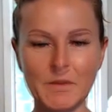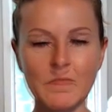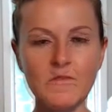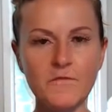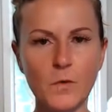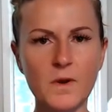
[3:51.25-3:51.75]

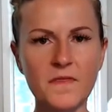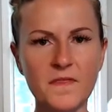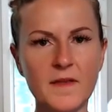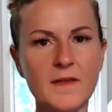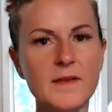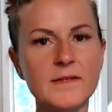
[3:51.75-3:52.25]
The fourth
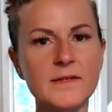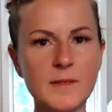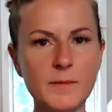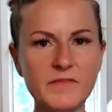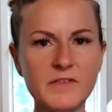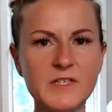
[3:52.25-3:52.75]
thing is some
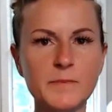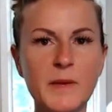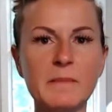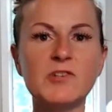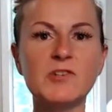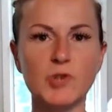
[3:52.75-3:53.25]
of us may
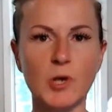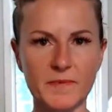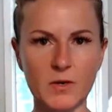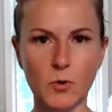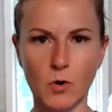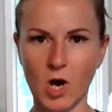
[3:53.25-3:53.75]
be jumpy
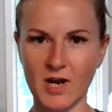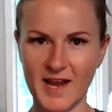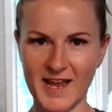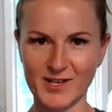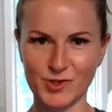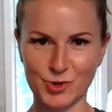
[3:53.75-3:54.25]
or on
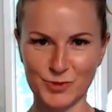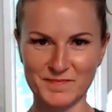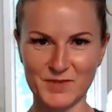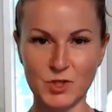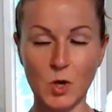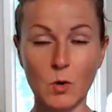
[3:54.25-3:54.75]
edge.
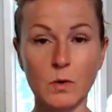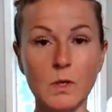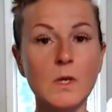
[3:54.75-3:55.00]
So